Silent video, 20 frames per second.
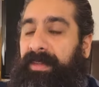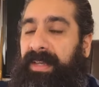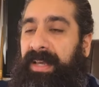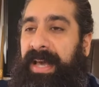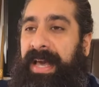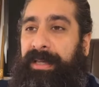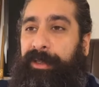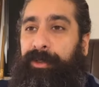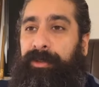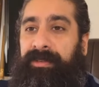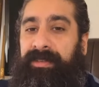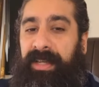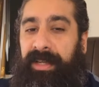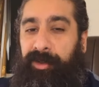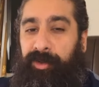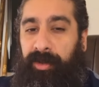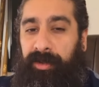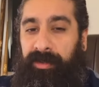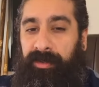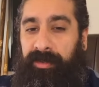
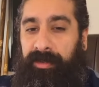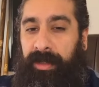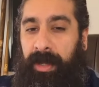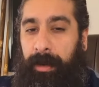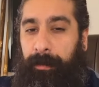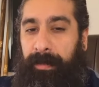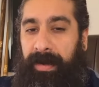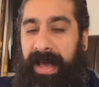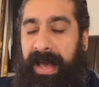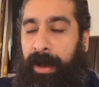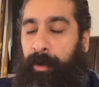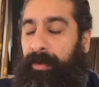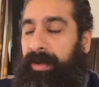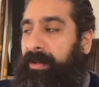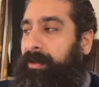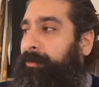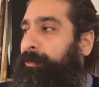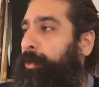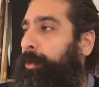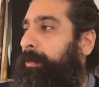Accusations come out
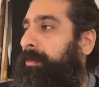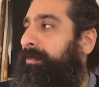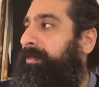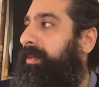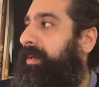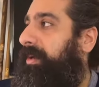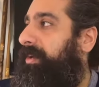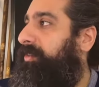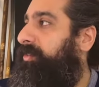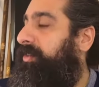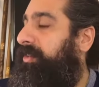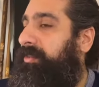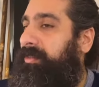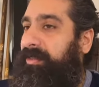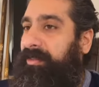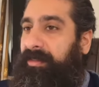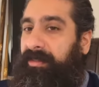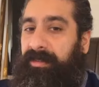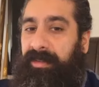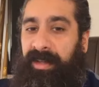in the form of
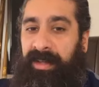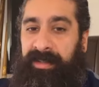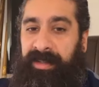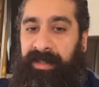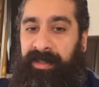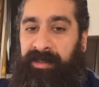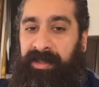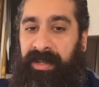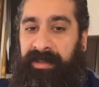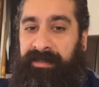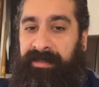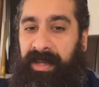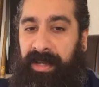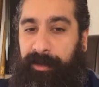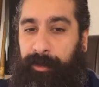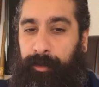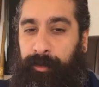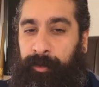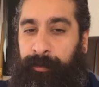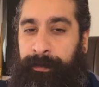curses and they
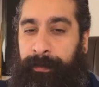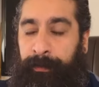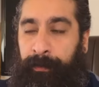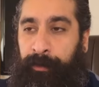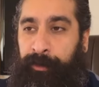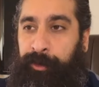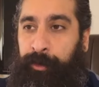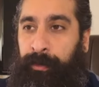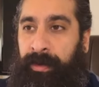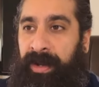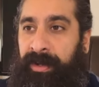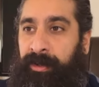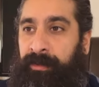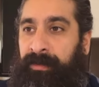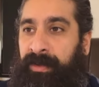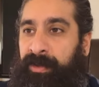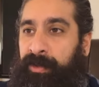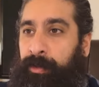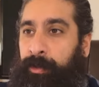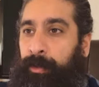attack your spiritual and your
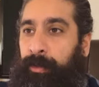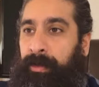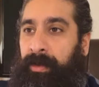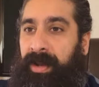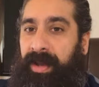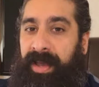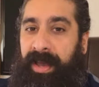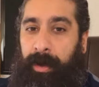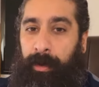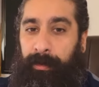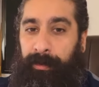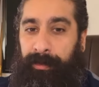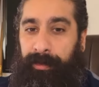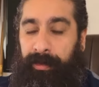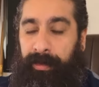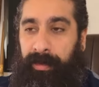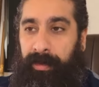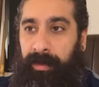physical health.